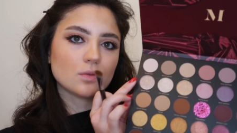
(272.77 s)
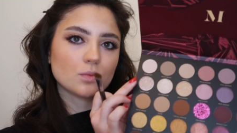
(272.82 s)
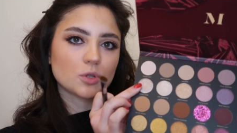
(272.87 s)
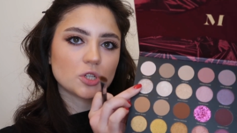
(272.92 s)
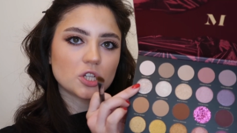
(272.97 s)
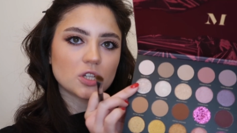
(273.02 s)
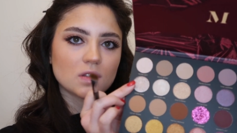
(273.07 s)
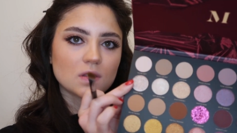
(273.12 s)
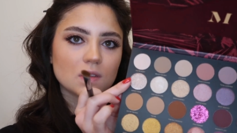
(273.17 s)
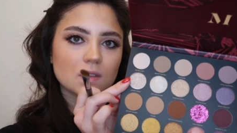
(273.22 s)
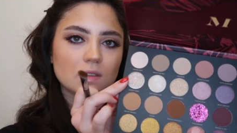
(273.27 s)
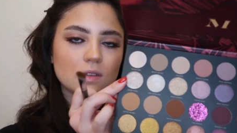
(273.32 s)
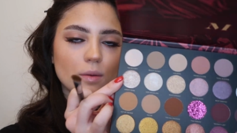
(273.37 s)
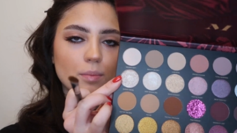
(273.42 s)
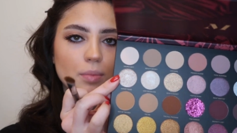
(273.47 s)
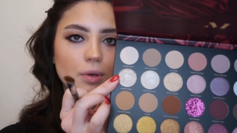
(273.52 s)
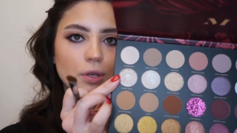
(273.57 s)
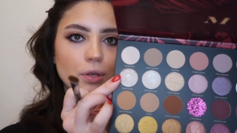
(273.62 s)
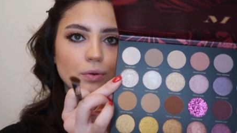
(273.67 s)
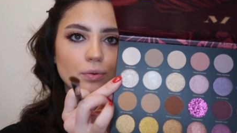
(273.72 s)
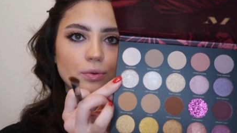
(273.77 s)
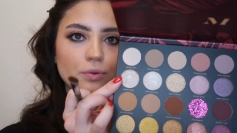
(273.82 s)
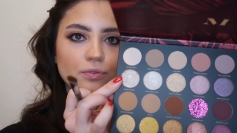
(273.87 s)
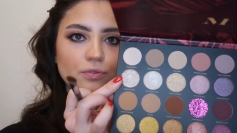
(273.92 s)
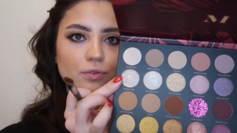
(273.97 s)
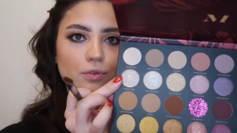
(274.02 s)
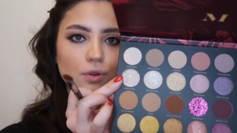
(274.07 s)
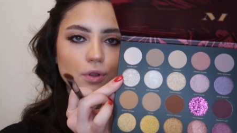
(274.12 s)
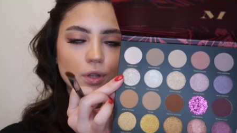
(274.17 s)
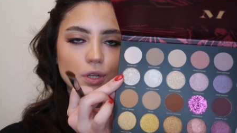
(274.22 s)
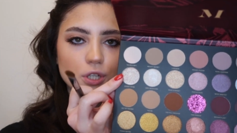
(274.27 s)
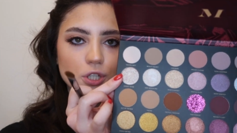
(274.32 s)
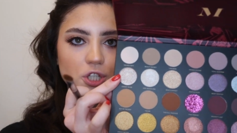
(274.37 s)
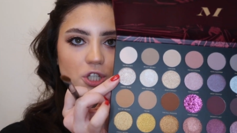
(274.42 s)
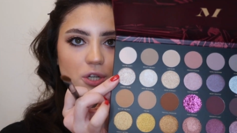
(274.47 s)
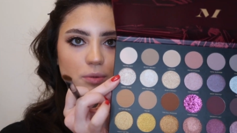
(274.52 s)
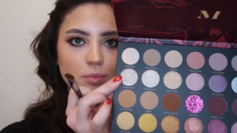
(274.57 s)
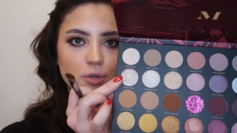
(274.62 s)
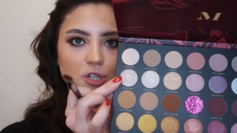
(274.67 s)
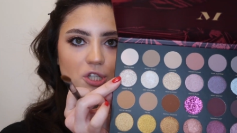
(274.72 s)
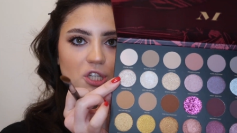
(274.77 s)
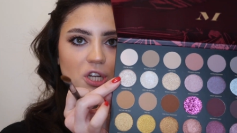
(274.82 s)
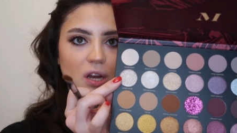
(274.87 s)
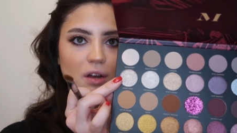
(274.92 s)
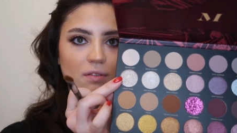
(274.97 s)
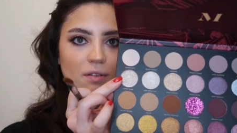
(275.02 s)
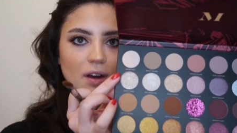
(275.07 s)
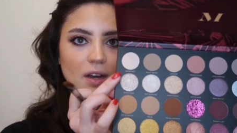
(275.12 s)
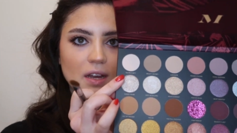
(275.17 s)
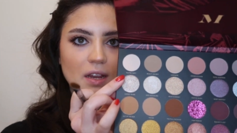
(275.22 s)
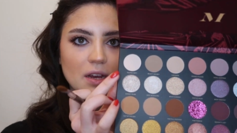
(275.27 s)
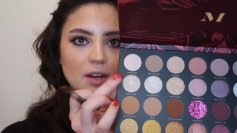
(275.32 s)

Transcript: which is this beautiful shimmer shade right